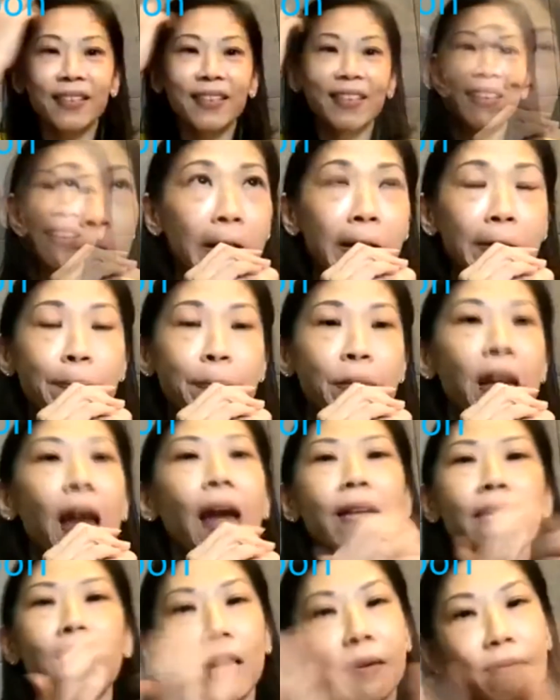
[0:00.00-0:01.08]
Okay,
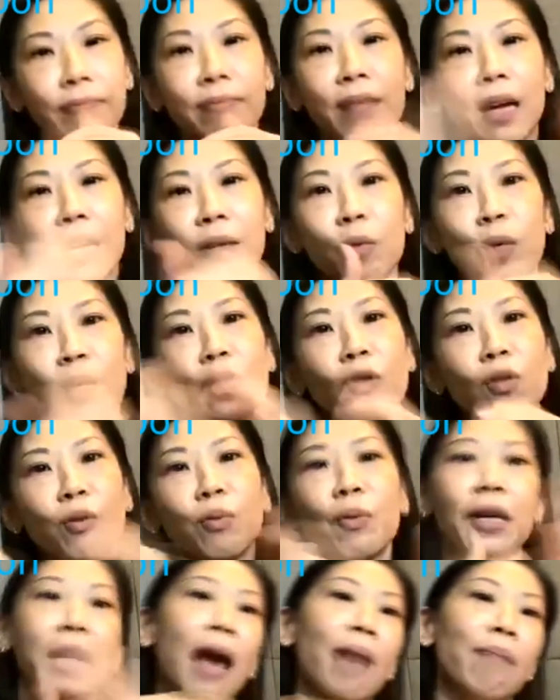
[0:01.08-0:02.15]
I want to
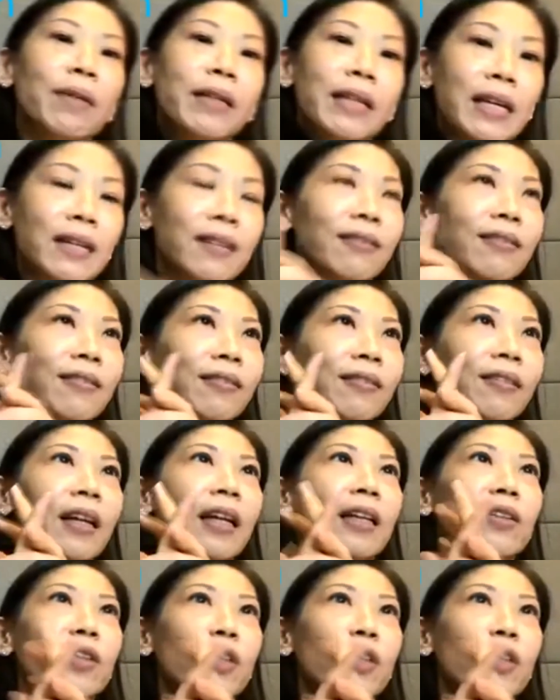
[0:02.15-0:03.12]
recap again, right?